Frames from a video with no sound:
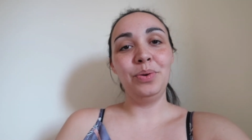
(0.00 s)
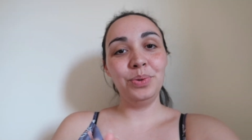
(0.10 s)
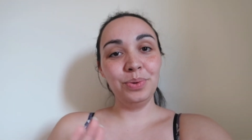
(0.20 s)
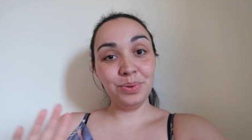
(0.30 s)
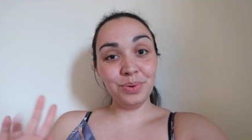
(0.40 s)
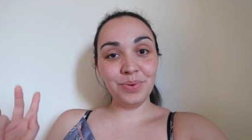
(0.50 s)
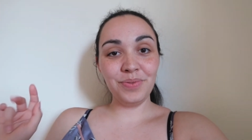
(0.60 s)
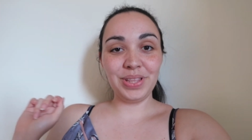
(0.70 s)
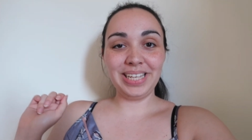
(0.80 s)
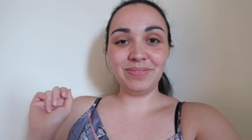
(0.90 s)
all
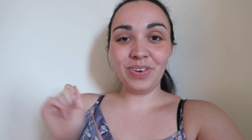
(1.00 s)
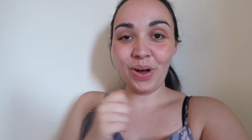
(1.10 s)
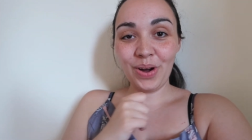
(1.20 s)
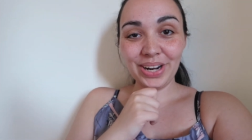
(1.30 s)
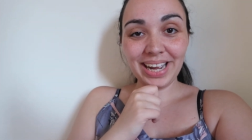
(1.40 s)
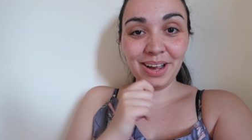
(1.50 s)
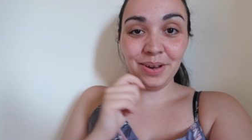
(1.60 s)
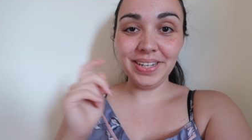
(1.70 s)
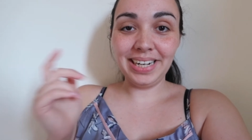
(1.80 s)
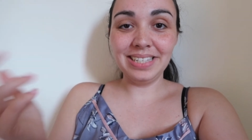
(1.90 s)
for this vlog. I
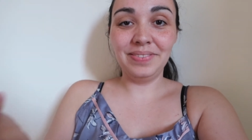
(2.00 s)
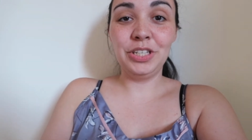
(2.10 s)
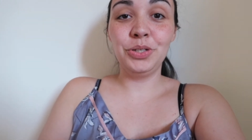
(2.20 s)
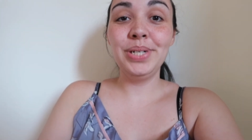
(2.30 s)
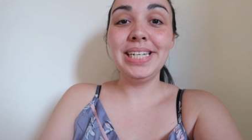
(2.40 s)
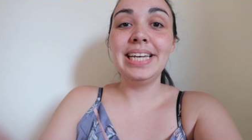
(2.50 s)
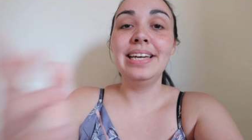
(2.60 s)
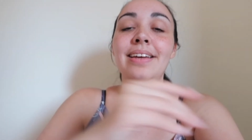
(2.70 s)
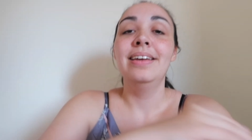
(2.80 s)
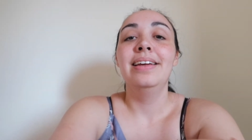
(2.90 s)
hope you guys have enjoyed it.
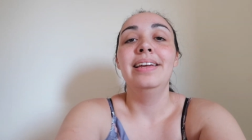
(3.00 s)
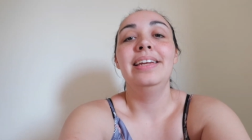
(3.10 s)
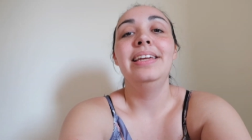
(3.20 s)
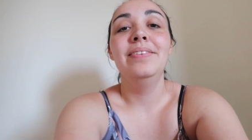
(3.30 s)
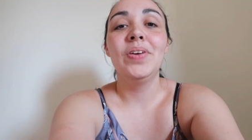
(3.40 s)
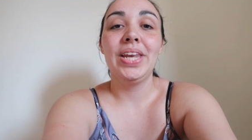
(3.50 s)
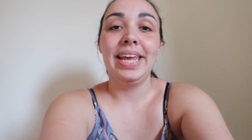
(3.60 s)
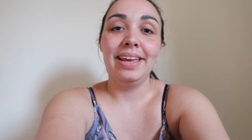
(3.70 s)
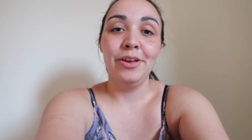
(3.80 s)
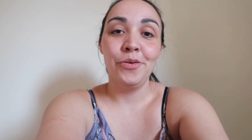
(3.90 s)
Even
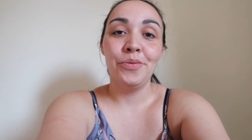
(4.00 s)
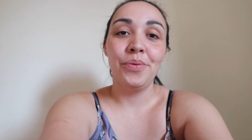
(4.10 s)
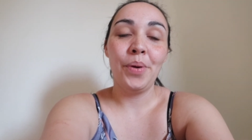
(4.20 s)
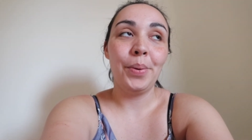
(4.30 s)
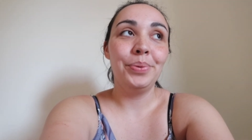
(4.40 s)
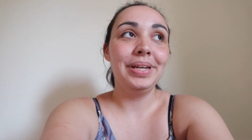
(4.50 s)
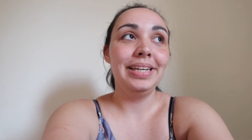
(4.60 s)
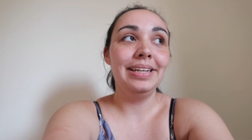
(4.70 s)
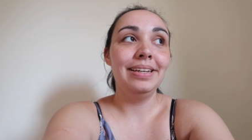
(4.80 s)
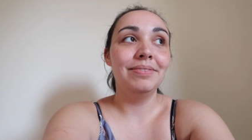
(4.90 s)
if
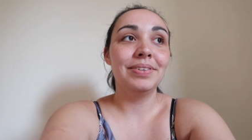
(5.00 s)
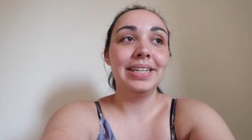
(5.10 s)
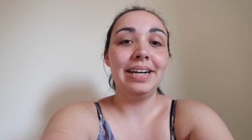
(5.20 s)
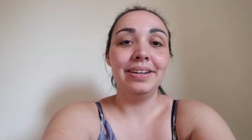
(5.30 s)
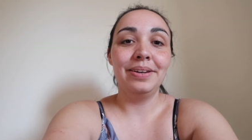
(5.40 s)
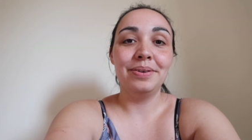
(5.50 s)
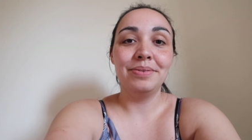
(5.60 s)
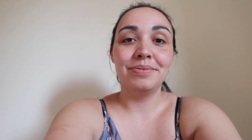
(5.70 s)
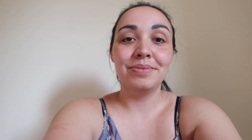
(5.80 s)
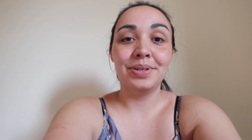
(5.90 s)
we've kind
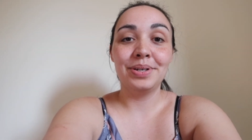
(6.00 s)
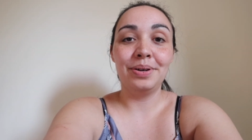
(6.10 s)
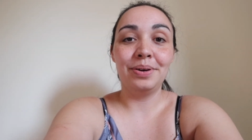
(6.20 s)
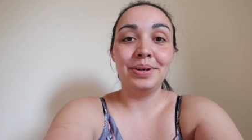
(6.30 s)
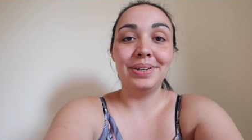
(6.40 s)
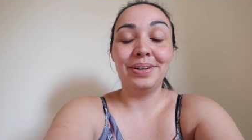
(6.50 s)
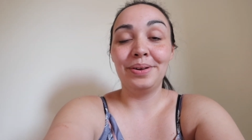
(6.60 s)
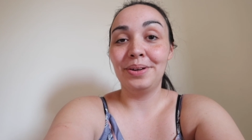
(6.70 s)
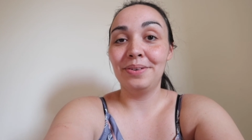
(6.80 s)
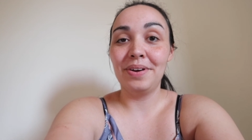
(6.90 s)
of gone
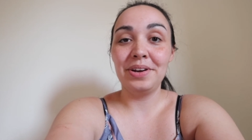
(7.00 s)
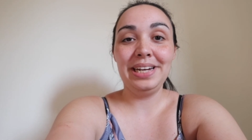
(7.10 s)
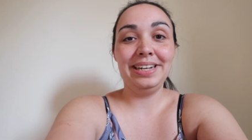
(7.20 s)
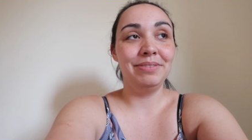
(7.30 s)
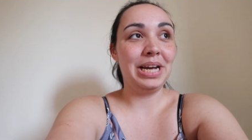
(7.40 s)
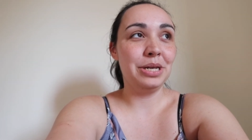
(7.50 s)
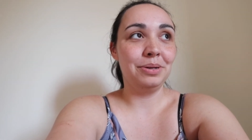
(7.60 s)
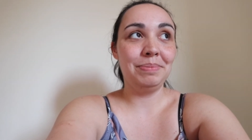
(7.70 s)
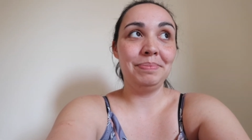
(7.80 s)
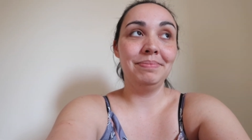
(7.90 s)
on a very
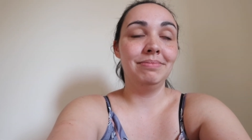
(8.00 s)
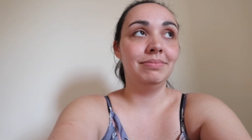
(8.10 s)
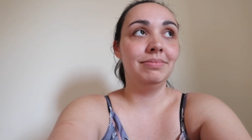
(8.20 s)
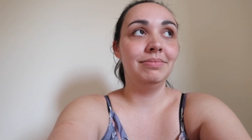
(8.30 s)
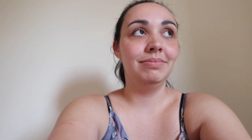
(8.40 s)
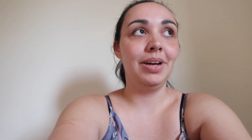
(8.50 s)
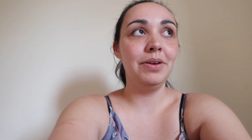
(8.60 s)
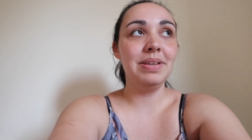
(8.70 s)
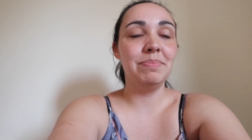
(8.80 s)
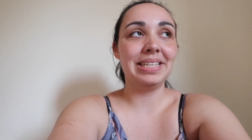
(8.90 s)
random,
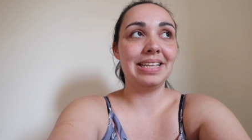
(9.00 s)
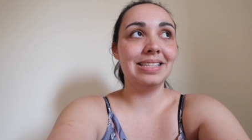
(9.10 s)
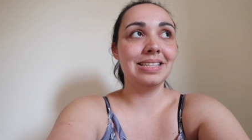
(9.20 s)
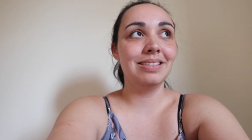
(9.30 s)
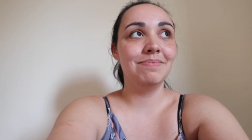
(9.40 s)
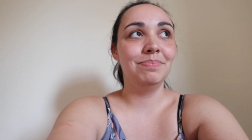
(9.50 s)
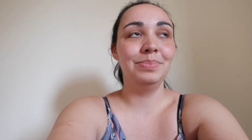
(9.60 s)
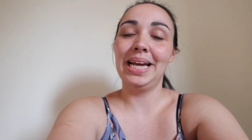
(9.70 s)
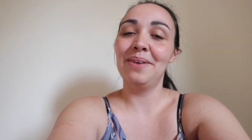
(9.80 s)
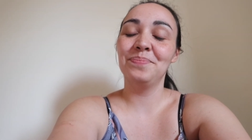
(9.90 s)
hopefully it makes sense.
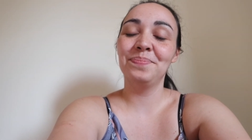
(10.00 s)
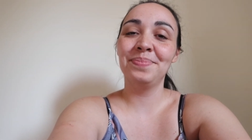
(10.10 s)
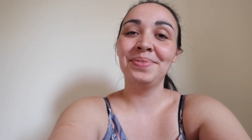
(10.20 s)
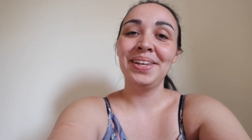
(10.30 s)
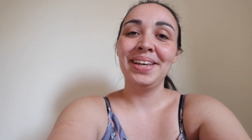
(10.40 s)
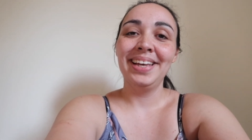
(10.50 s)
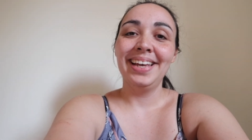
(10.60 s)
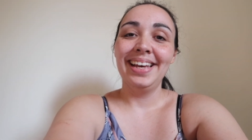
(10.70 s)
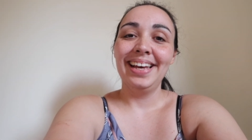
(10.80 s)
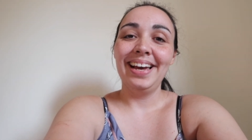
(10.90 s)
But yeah
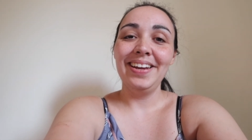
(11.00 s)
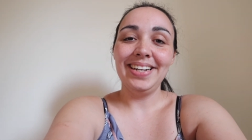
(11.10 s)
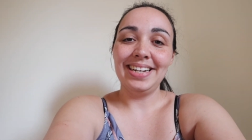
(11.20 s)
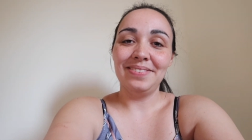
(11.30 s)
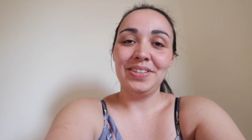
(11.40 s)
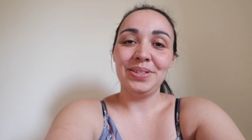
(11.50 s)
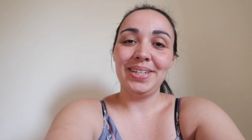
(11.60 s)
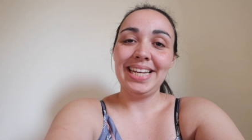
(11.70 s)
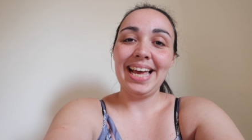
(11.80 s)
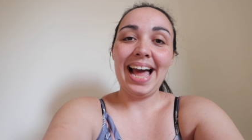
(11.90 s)
hope you guys have
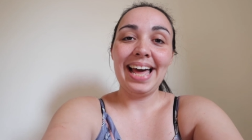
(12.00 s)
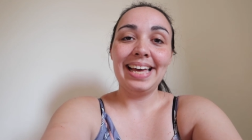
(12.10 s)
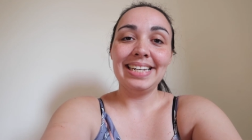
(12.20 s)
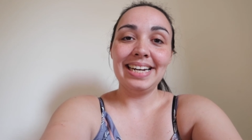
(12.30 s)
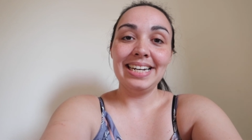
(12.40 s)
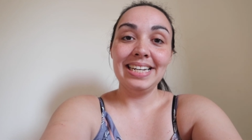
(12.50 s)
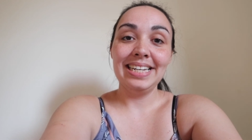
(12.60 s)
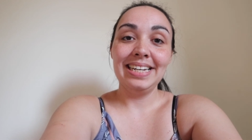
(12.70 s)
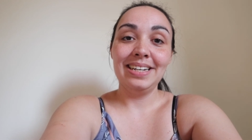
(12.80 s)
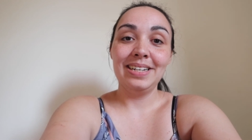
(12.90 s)
enjoyed it and
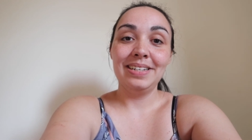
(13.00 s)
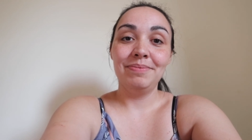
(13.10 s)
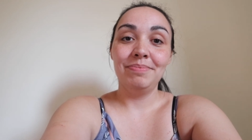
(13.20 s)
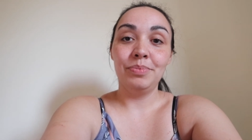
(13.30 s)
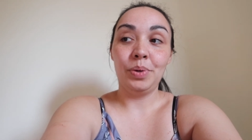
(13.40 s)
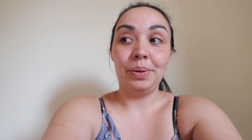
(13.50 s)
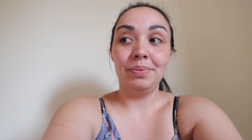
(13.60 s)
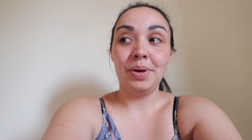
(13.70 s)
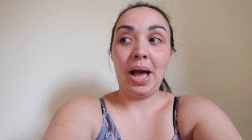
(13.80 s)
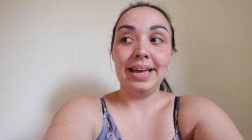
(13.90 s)
I, well,
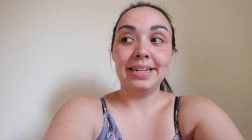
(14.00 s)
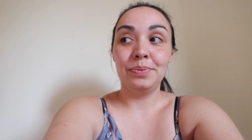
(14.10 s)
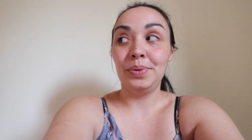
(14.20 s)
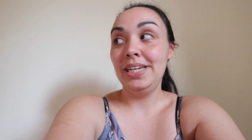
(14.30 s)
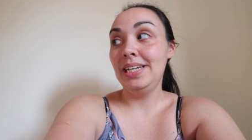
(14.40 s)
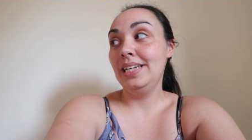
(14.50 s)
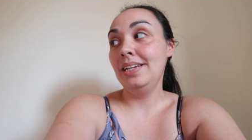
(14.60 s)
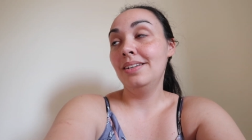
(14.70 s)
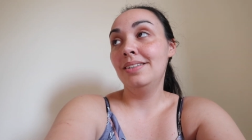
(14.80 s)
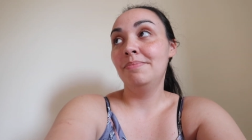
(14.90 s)
and
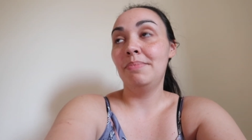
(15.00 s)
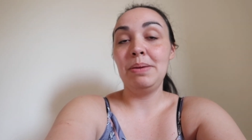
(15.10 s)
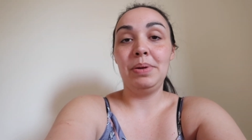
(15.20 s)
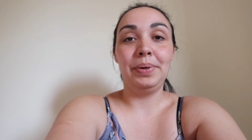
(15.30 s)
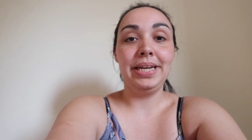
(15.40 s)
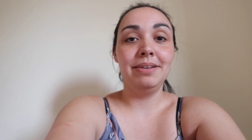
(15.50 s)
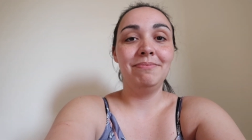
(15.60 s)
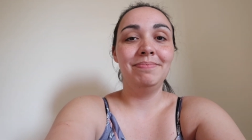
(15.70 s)
we, maybe we,